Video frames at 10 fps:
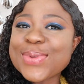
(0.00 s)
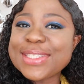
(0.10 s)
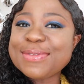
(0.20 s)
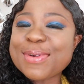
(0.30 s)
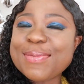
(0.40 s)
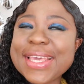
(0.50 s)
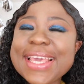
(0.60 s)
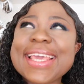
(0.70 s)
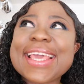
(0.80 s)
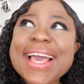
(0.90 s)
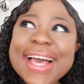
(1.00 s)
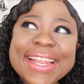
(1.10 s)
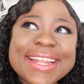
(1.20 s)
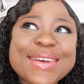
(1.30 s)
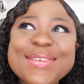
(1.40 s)
waiting for me in
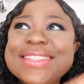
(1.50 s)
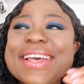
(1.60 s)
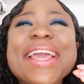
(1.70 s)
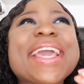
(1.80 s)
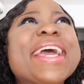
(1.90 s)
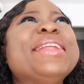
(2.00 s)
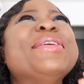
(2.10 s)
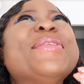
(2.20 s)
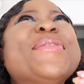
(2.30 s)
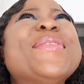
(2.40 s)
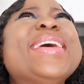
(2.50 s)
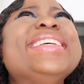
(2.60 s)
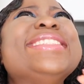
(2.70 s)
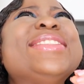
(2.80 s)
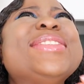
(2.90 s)
Canada which I cannot
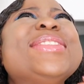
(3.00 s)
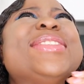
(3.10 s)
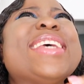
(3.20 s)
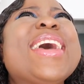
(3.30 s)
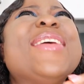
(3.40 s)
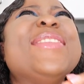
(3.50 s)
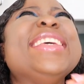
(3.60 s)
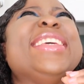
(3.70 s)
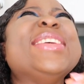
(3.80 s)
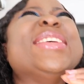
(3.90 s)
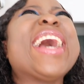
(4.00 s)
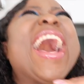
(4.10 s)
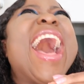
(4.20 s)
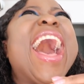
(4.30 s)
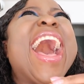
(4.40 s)
wait to share with you
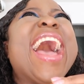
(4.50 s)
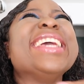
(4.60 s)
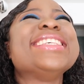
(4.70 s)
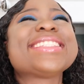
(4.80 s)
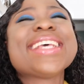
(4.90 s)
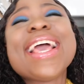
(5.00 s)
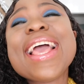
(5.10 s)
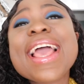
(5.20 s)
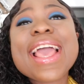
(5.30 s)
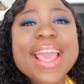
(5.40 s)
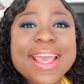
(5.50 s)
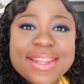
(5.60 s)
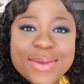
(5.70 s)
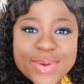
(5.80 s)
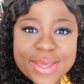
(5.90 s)
guys
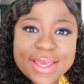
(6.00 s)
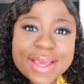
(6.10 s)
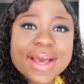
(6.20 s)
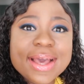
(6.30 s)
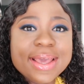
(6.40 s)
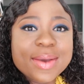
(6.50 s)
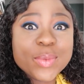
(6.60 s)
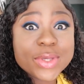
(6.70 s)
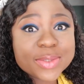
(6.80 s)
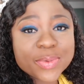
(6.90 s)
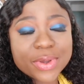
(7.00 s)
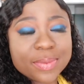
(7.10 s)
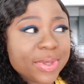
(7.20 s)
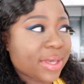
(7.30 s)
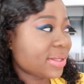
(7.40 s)
anyway I am
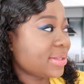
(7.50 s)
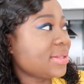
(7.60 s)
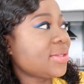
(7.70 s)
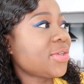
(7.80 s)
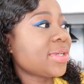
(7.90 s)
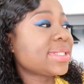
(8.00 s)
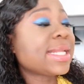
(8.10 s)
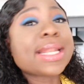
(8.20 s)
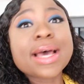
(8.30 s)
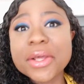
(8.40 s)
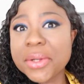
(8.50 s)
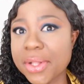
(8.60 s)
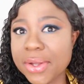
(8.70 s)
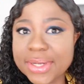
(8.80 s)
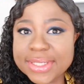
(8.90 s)
whispering because it's just at nine
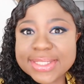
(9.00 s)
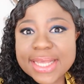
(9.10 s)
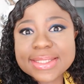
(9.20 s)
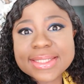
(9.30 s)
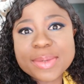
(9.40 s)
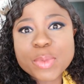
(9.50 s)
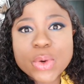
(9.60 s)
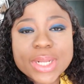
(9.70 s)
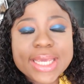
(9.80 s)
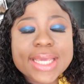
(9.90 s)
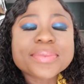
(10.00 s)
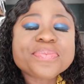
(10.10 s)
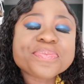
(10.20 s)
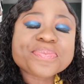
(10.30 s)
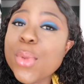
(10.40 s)
o'clock on a Saturday morning
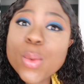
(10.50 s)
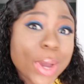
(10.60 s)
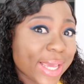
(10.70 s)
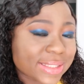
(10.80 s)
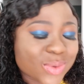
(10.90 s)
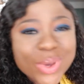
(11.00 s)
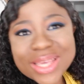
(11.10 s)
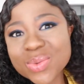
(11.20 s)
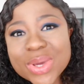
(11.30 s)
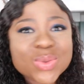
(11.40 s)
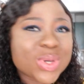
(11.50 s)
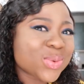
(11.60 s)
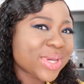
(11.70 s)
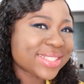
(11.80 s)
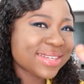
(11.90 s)
but wait, wait, wait,
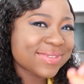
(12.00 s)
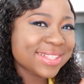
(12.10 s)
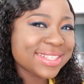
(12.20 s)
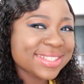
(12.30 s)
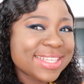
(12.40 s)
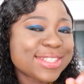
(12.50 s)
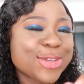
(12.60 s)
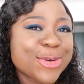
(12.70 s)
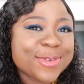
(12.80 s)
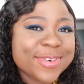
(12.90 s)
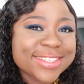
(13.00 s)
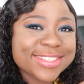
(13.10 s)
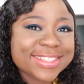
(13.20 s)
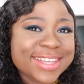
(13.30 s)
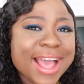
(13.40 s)
wait, wait. If this is your
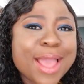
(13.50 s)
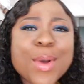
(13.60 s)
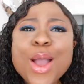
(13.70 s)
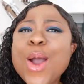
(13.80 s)
first time,